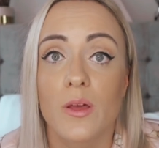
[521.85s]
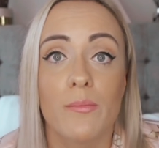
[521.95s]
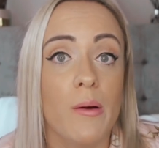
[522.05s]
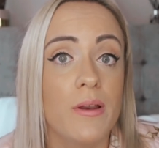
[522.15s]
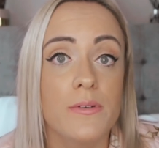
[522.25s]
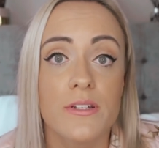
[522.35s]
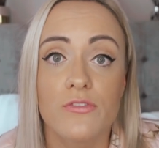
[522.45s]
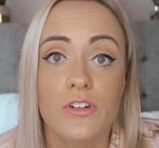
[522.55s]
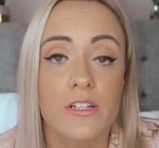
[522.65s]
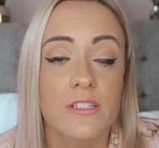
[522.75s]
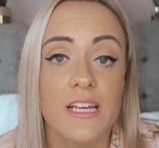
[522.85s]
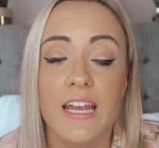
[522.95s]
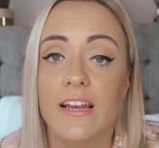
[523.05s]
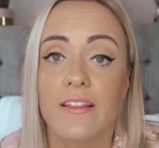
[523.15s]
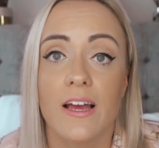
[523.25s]
about my limb difference,
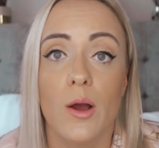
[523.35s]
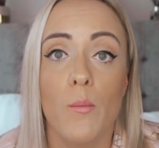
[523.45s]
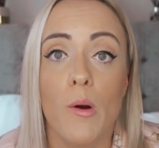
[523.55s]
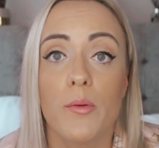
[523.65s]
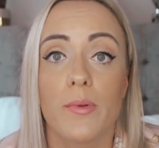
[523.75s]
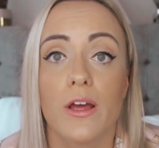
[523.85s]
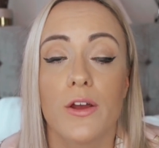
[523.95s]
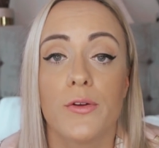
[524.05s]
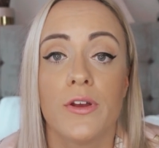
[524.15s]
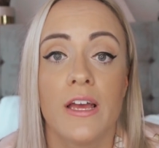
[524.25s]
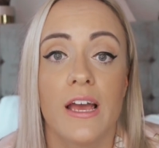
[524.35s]
anything like that, pop it below.